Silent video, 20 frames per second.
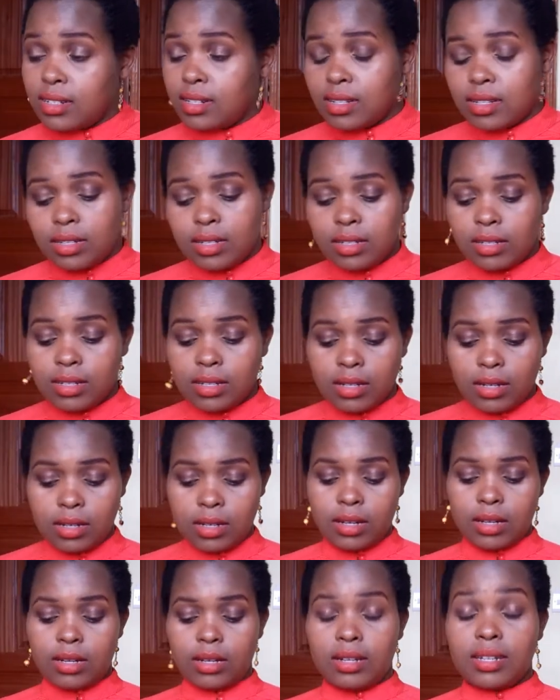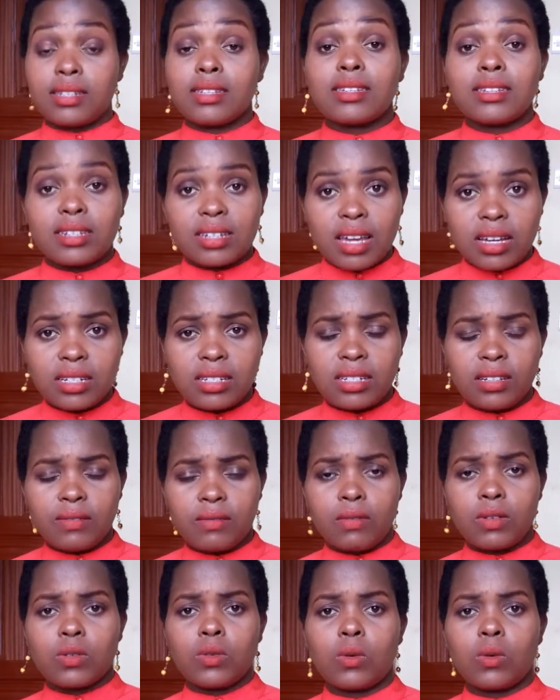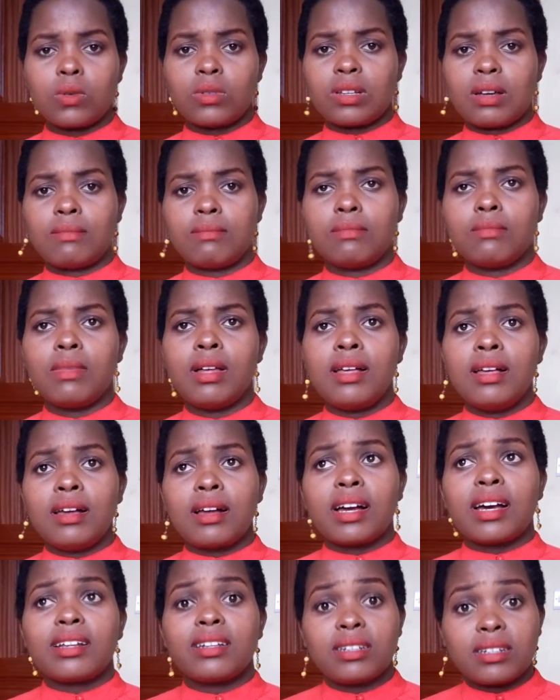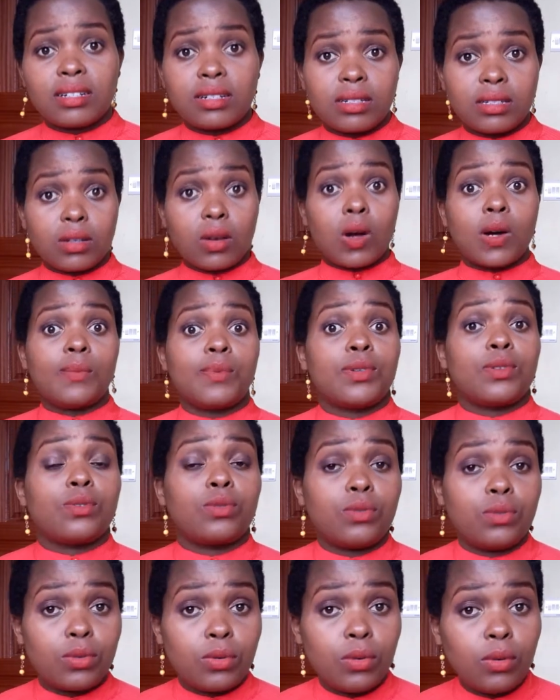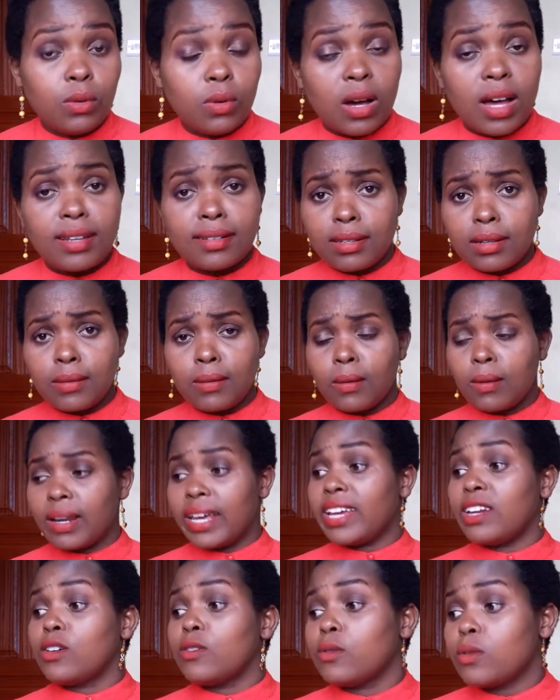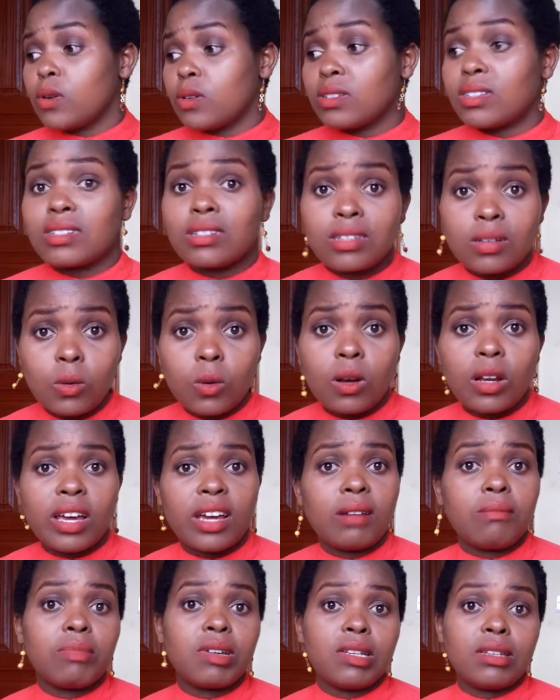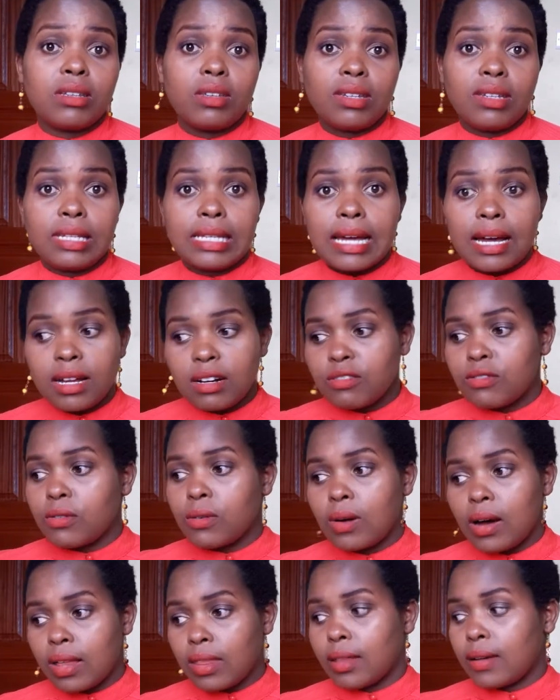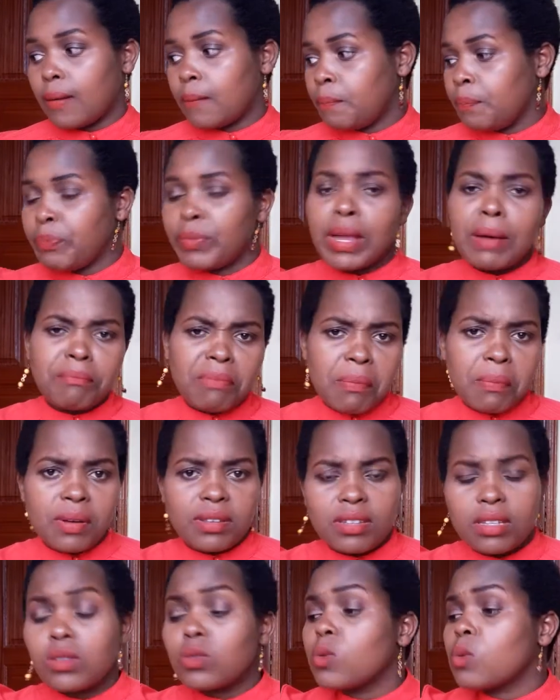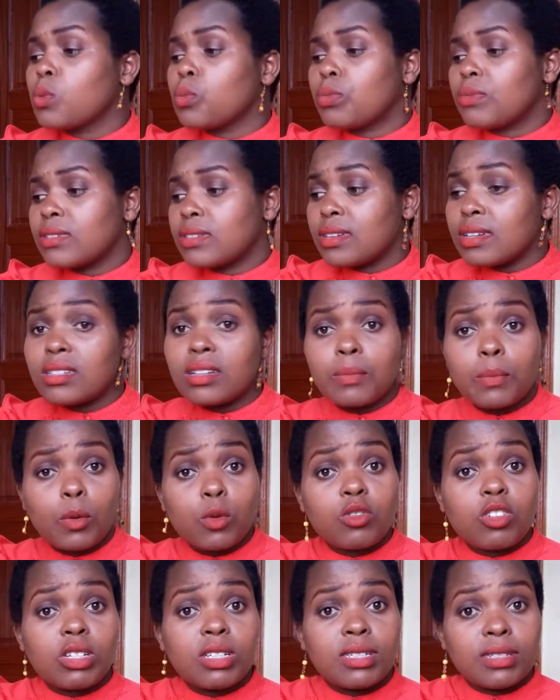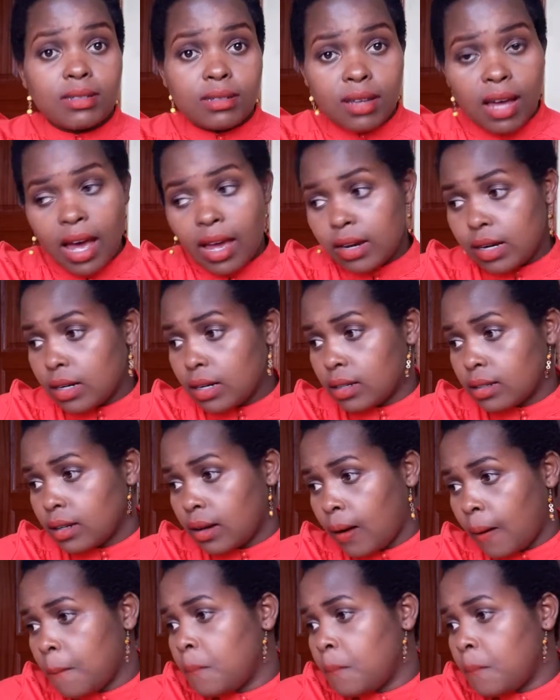destructive, so some countries opt to do a seawall. And of course a seawall can be done for other purposes, so such a project is high risk.